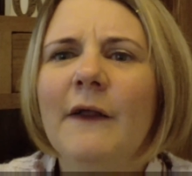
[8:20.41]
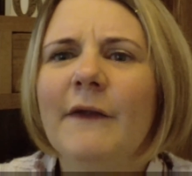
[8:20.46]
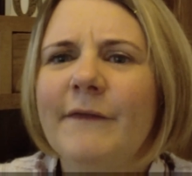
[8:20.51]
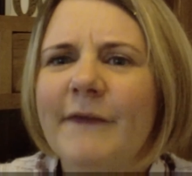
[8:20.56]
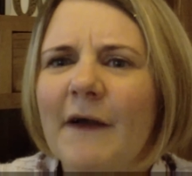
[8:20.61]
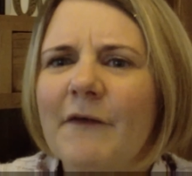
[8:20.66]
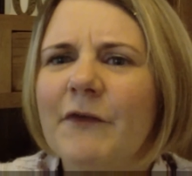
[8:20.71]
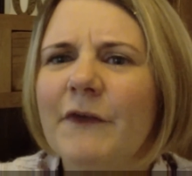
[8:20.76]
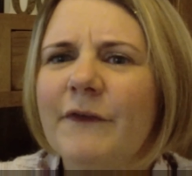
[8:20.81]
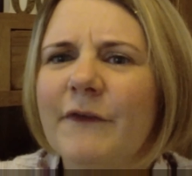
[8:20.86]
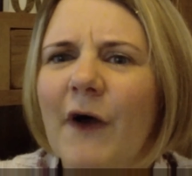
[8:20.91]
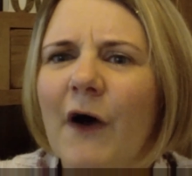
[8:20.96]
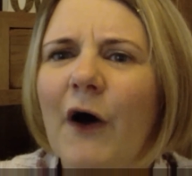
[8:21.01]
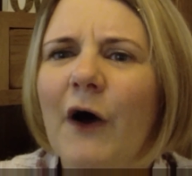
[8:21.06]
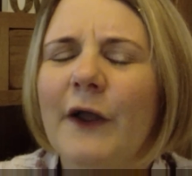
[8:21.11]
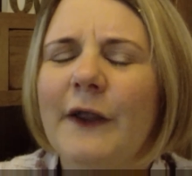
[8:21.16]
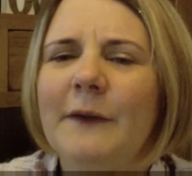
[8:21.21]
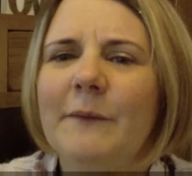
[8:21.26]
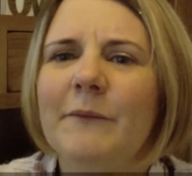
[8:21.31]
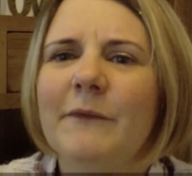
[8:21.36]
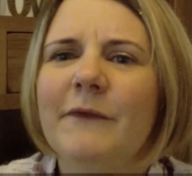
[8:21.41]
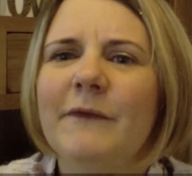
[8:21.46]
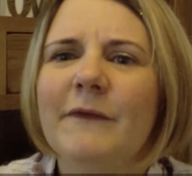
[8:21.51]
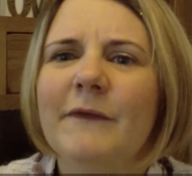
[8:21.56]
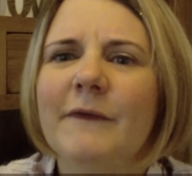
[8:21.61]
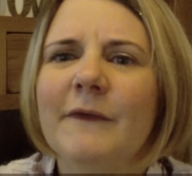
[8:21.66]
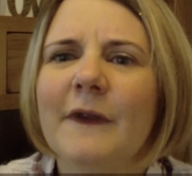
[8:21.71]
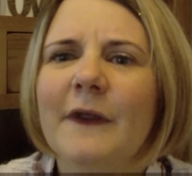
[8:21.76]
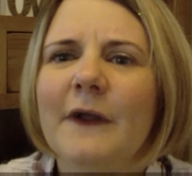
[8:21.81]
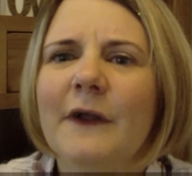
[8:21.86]
7
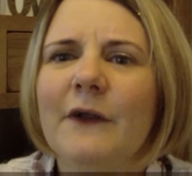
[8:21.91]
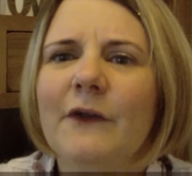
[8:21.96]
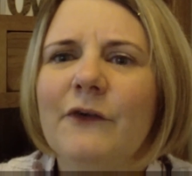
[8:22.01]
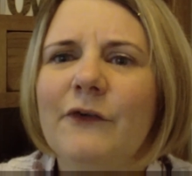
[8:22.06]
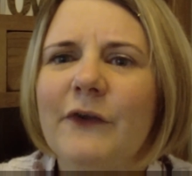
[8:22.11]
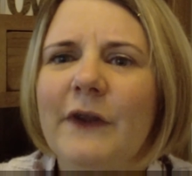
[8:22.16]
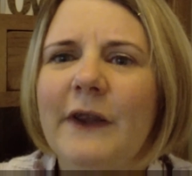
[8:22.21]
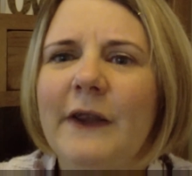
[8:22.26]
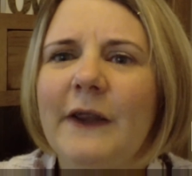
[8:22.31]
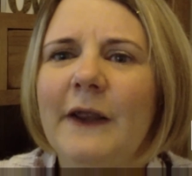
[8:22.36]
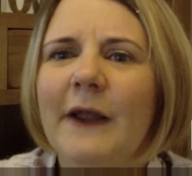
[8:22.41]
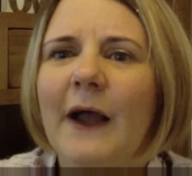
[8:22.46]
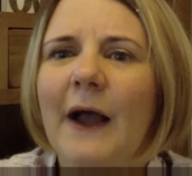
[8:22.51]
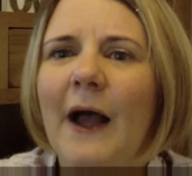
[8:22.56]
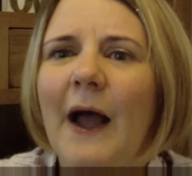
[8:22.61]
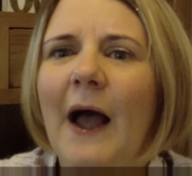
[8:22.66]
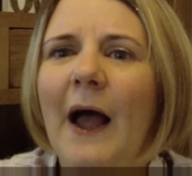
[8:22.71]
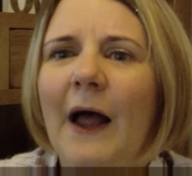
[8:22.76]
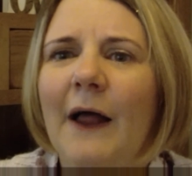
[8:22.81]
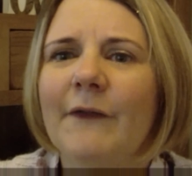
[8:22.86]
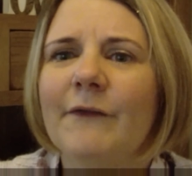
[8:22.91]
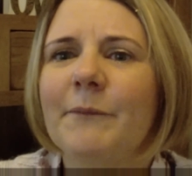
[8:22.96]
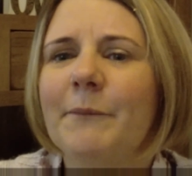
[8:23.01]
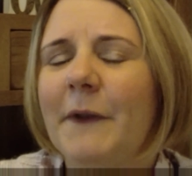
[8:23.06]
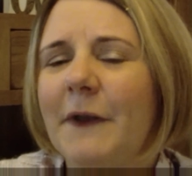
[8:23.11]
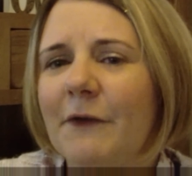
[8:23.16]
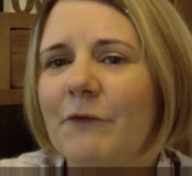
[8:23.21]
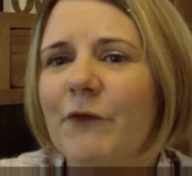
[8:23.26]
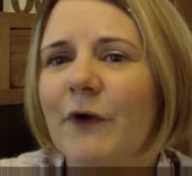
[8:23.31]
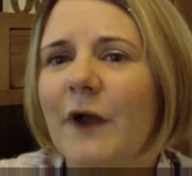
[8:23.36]
times she has been
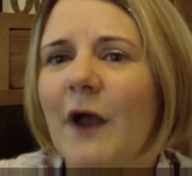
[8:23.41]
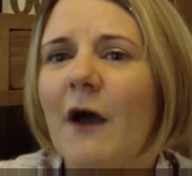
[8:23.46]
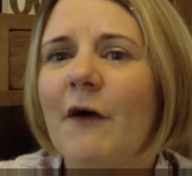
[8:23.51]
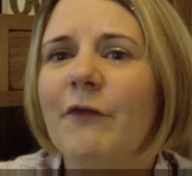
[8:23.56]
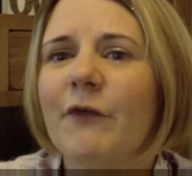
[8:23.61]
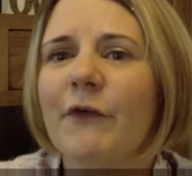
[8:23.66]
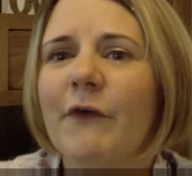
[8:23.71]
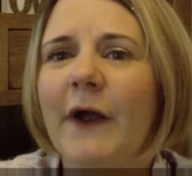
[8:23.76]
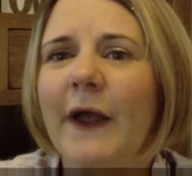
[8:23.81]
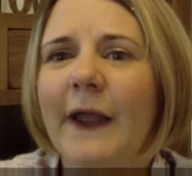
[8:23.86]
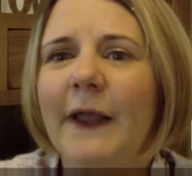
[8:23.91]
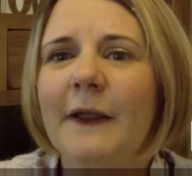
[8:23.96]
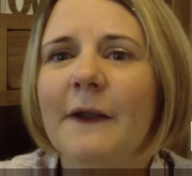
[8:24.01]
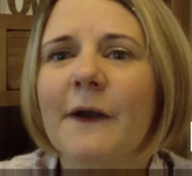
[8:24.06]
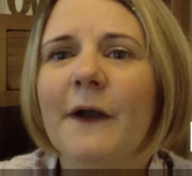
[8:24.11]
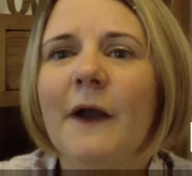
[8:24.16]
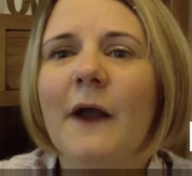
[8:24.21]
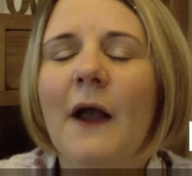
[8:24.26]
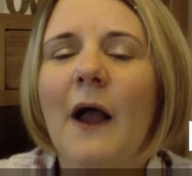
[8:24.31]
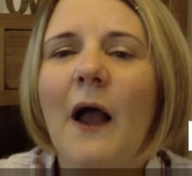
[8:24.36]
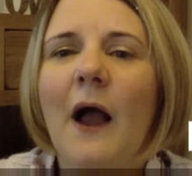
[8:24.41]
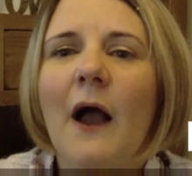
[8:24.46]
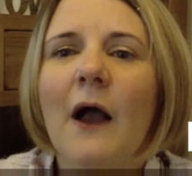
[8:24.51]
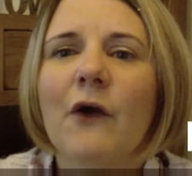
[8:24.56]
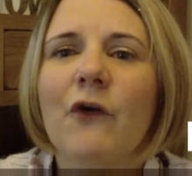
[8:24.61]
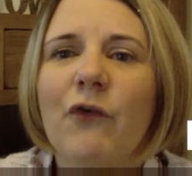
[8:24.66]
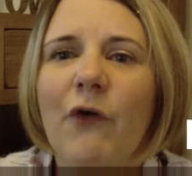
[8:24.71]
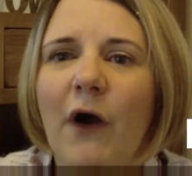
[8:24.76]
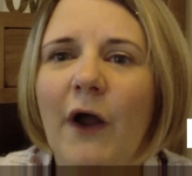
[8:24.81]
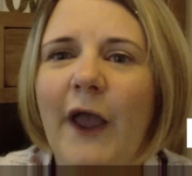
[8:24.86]
in recovery,
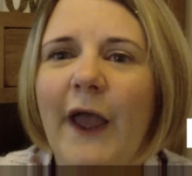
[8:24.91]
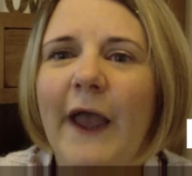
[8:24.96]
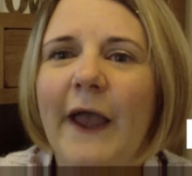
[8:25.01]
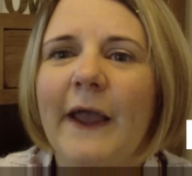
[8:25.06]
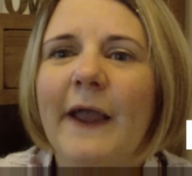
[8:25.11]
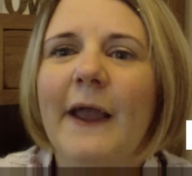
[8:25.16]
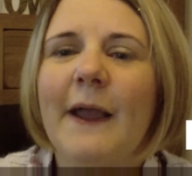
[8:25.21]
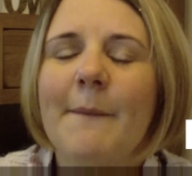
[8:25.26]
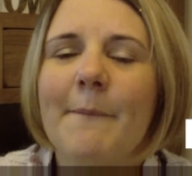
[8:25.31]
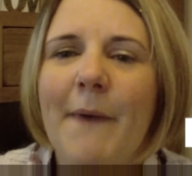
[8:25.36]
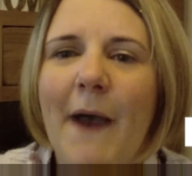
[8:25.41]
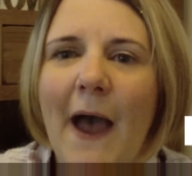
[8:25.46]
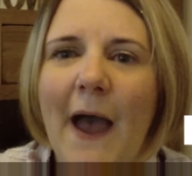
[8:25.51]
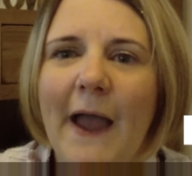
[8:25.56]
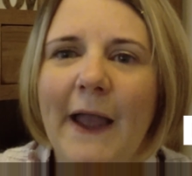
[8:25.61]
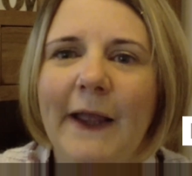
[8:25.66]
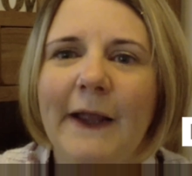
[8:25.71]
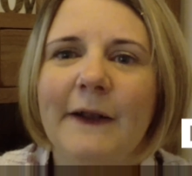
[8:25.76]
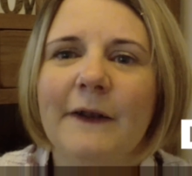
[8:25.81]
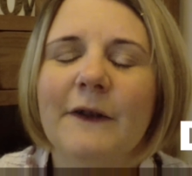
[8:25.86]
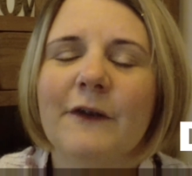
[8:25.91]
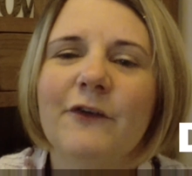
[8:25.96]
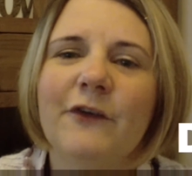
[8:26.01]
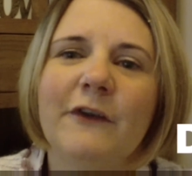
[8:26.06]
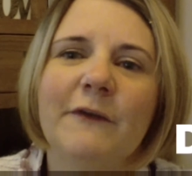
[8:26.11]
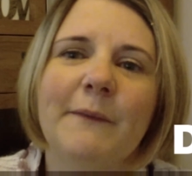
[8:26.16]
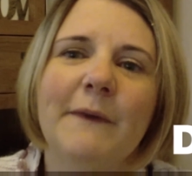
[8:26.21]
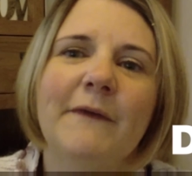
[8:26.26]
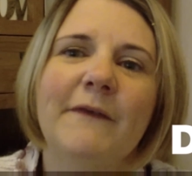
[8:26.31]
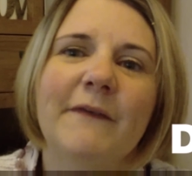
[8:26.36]
crying in pain. She's
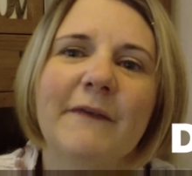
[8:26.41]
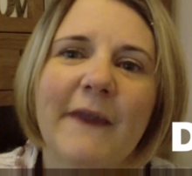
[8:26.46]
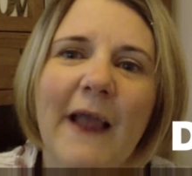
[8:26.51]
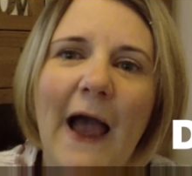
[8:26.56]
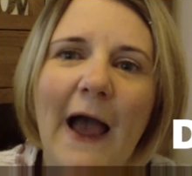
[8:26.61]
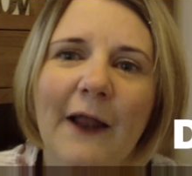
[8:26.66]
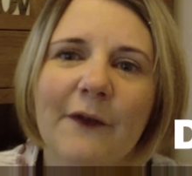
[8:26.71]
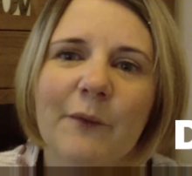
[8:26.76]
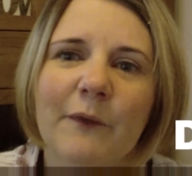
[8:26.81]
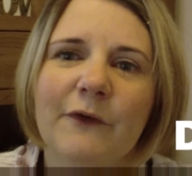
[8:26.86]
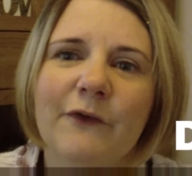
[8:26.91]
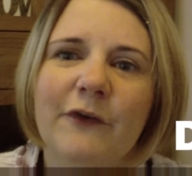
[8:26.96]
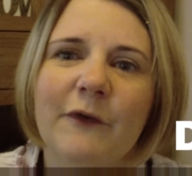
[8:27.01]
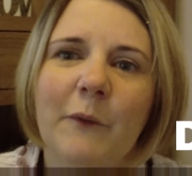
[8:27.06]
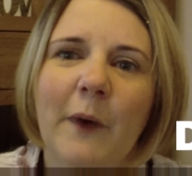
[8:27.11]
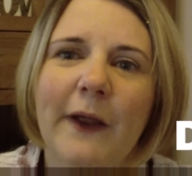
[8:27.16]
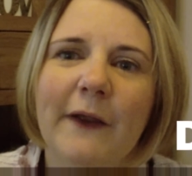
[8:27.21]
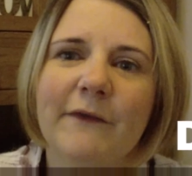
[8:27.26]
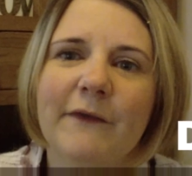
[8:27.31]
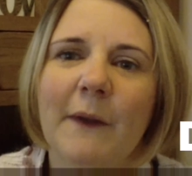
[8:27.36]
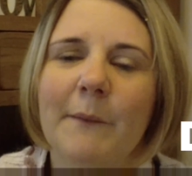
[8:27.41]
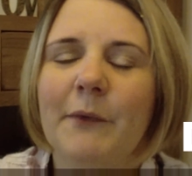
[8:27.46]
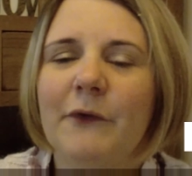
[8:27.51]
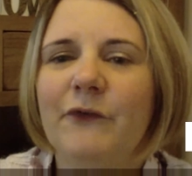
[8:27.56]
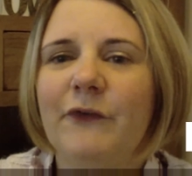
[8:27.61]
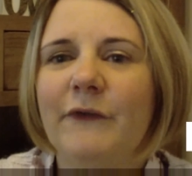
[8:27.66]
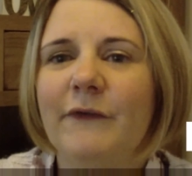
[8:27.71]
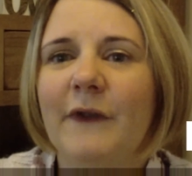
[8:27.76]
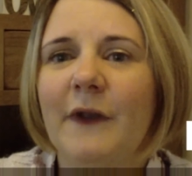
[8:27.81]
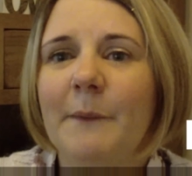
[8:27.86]
been scared when she wakes up and
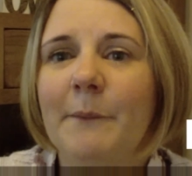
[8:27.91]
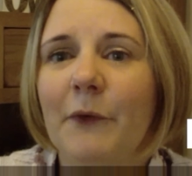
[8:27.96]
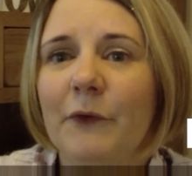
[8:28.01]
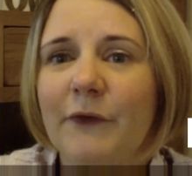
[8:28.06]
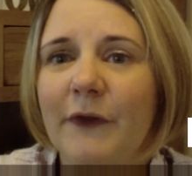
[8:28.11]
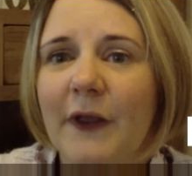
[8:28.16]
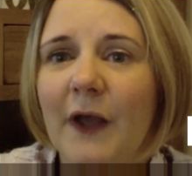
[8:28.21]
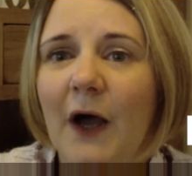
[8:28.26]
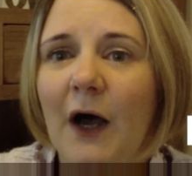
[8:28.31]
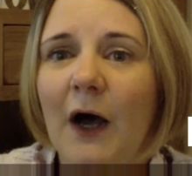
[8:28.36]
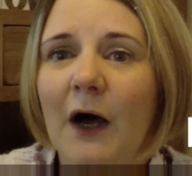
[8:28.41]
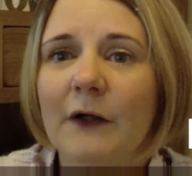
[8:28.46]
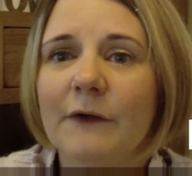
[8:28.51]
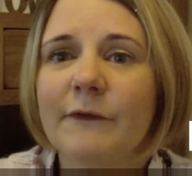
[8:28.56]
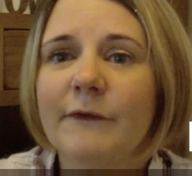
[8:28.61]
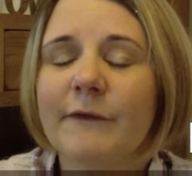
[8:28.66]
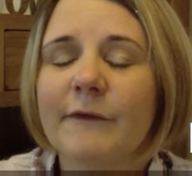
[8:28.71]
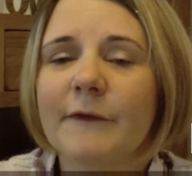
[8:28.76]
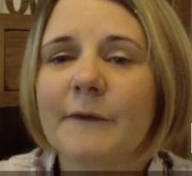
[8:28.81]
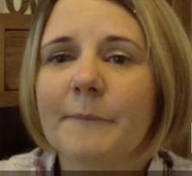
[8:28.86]
she's in a body cast.